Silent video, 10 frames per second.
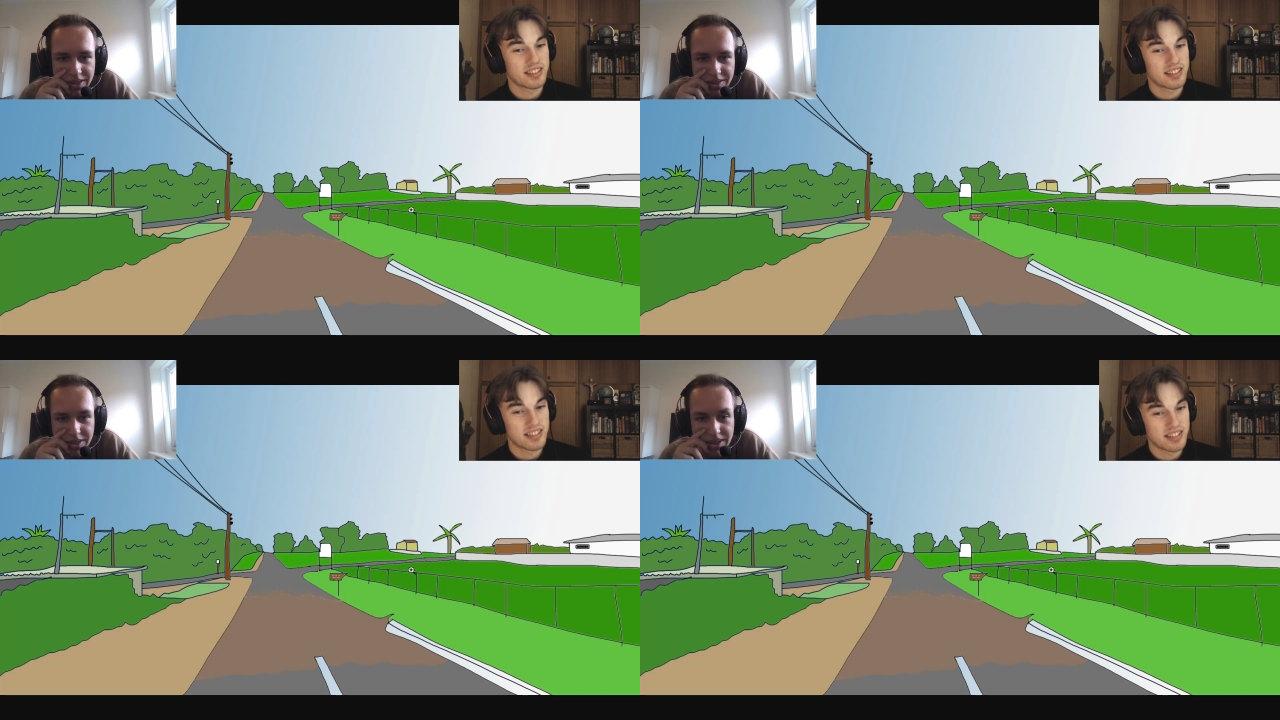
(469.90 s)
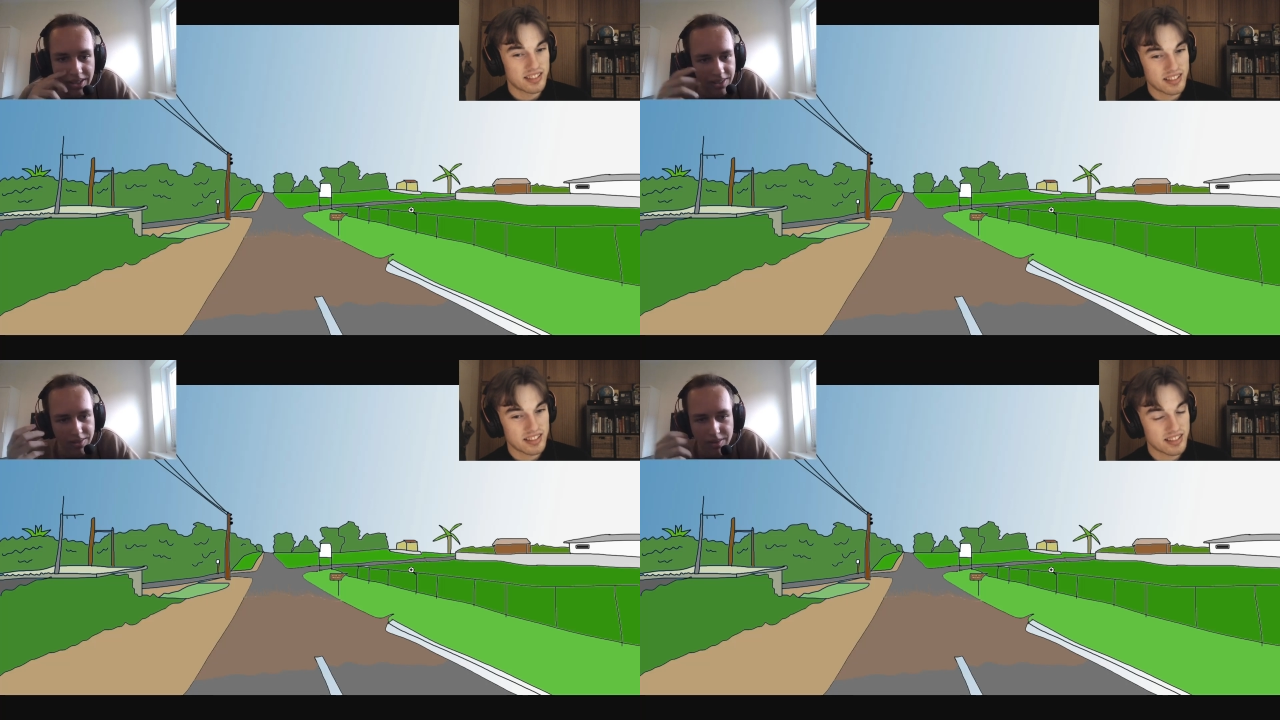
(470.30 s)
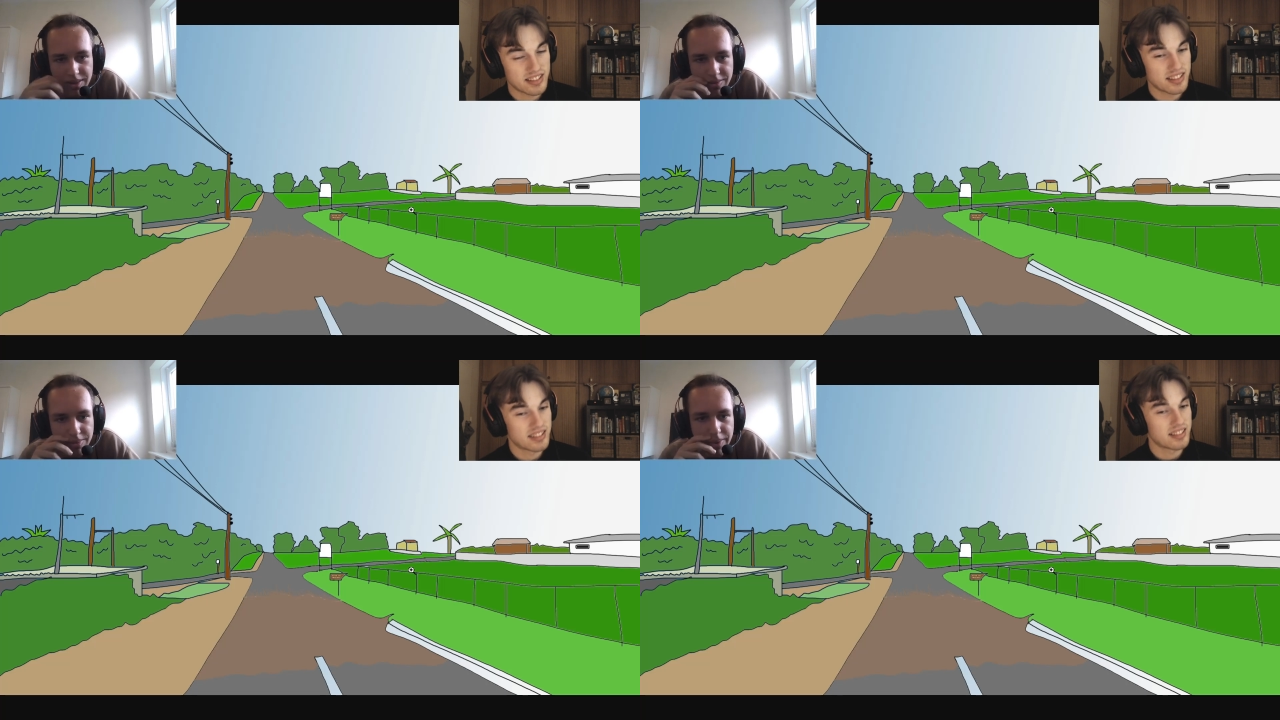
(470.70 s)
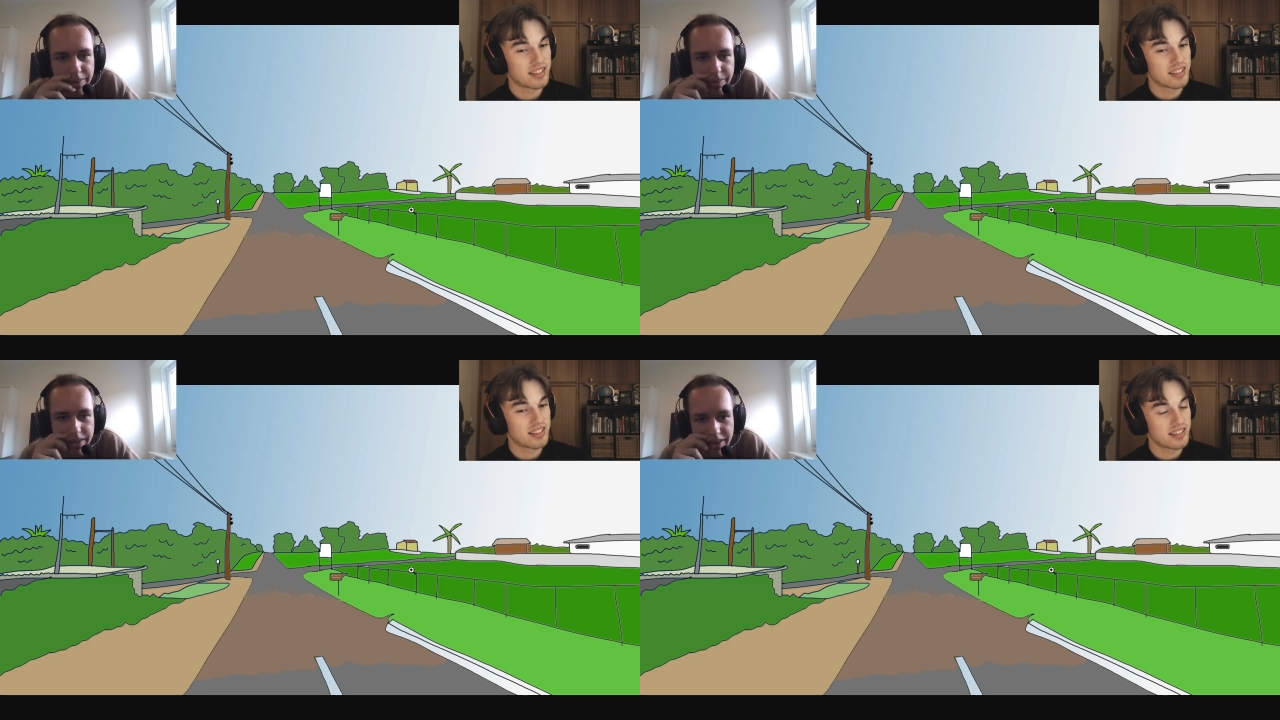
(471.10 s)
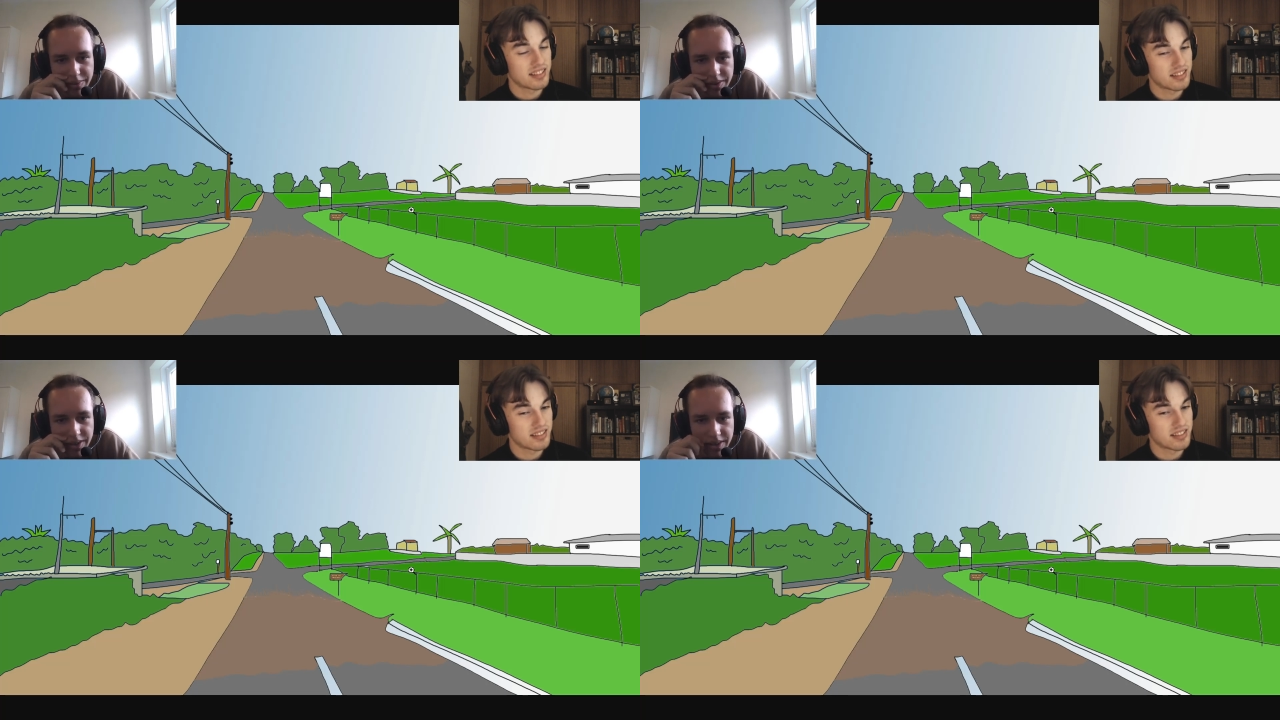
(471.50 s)
Speaker 1: It could be. Could it could
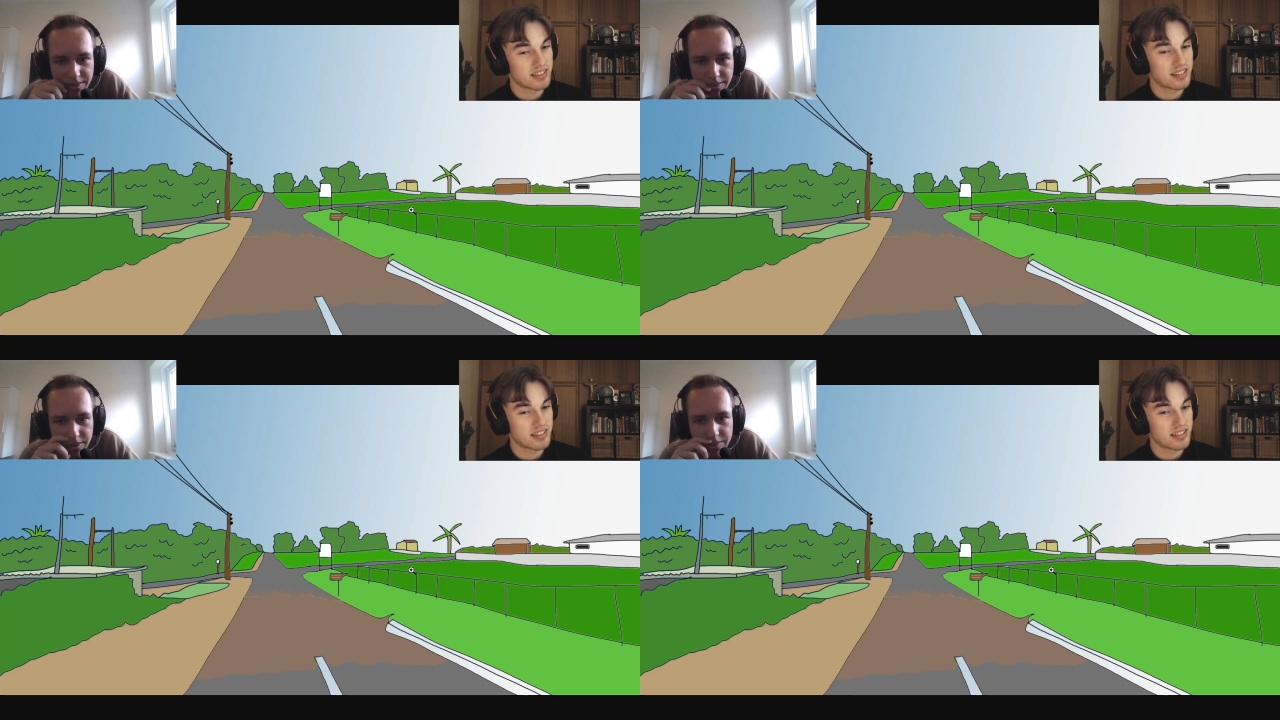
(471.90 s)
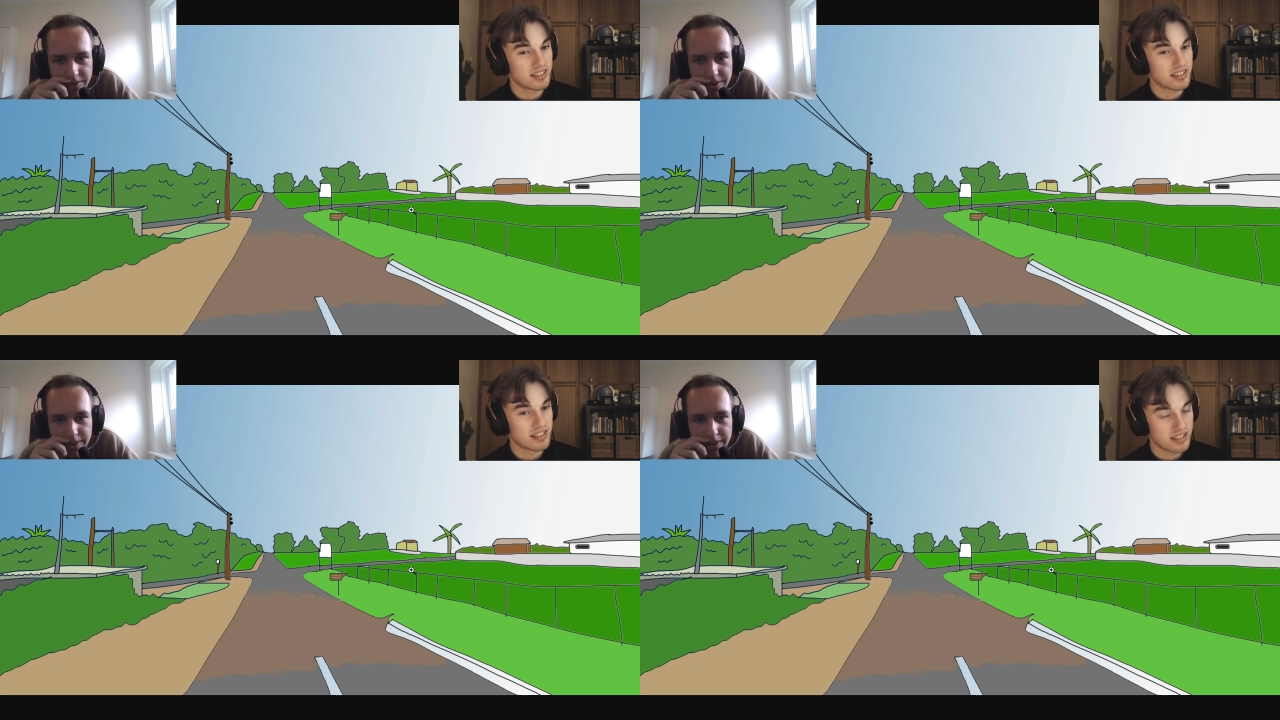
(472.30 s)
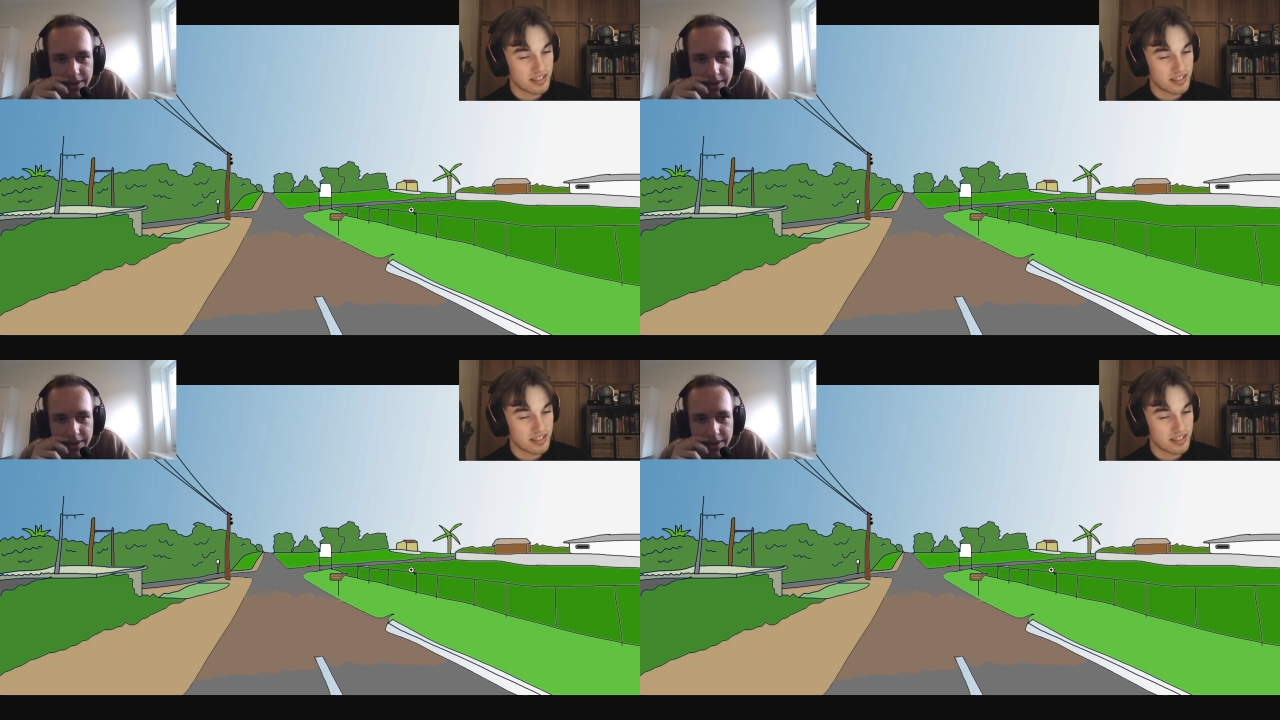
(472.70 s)
even maybe be Africa?